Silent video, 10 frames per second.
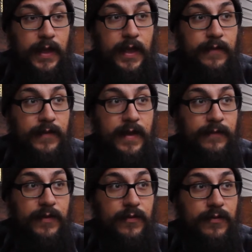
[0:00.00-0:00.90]

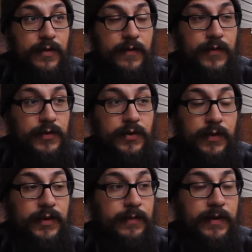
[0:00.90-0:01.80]
if you're
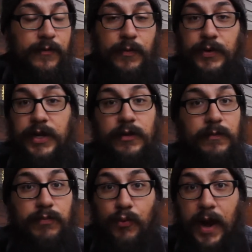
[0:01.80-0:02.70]
doing something for a particular
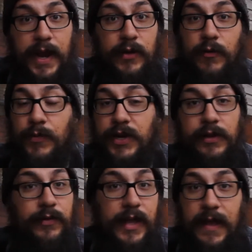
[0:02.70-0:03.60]
brand or a
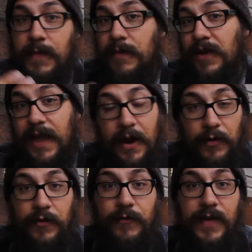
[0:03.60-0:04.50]
particular game, maybe a
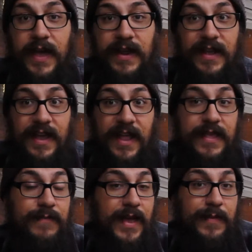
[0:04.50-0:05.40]
character from that, and
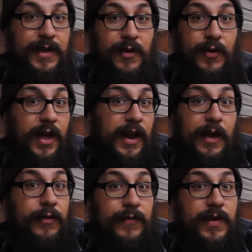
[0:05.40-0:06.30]
then maybe a
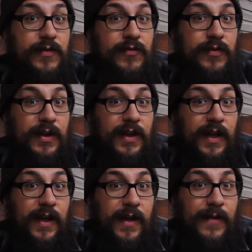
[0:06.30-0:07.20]
cutout of you,
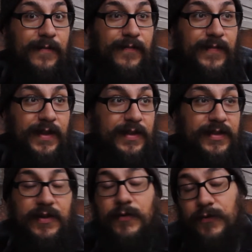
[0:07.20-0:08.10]
a
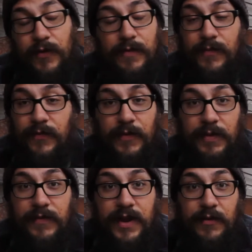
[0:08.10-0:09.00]
still from
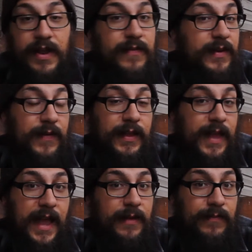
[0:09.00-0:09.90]
the video. And even if it
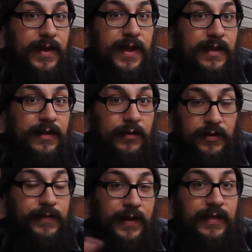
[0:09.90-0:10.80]
can't be
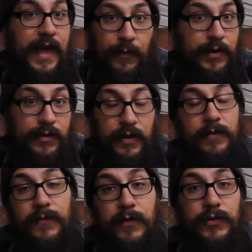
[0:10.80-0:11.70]
something like that where you're doing it
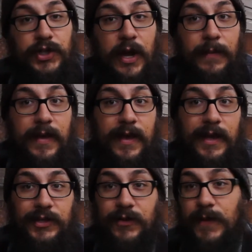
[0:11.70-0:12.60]
in Photoshop,
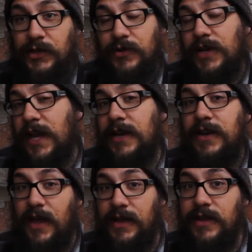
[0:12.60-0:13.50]
just make sure to take a
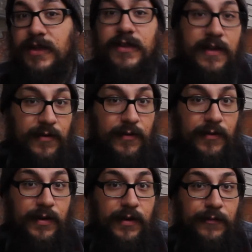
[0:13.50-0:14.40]
nice still
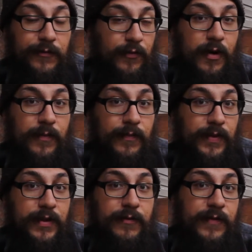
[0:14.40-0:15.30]

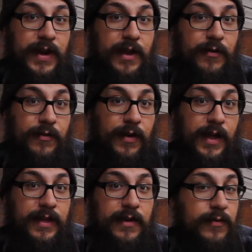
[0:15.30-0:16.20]
from your video
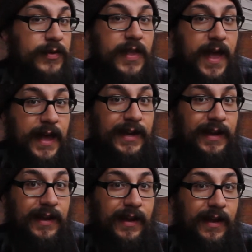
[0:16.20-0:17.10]
and use that.
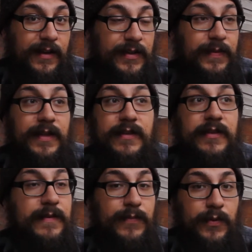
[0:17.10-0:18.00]
Something that's
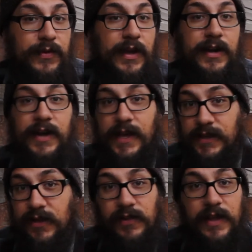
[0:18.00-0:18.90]
simple. It's got a
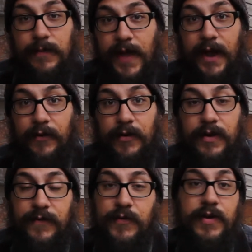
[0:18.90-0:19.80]
nice clean
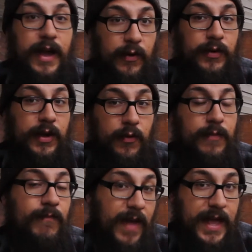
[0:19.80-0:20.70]
background if you're not going to go
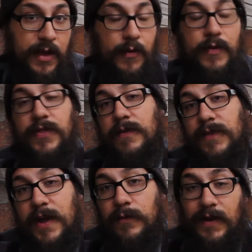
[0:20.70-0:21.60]
and make your own
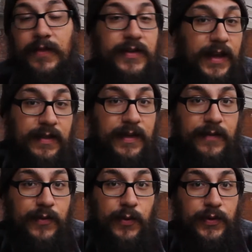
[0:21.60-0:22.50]
thumbnail. Now the second thing,
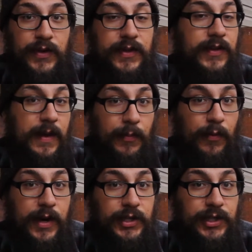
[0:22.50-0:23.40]
of course, is
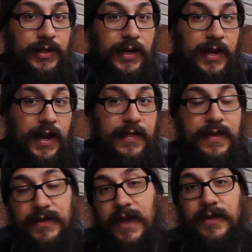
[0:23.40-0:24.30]
separation. And
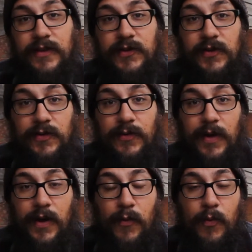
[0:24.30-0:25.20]
this has to do
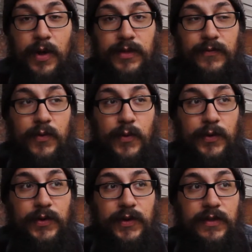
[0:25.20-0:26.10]
with, of
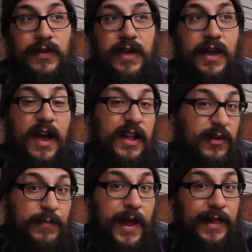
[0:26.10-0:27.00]
course, the
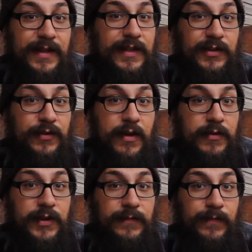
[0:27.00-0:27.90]
color palette that you're
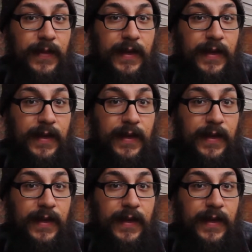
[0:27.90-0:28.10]
using.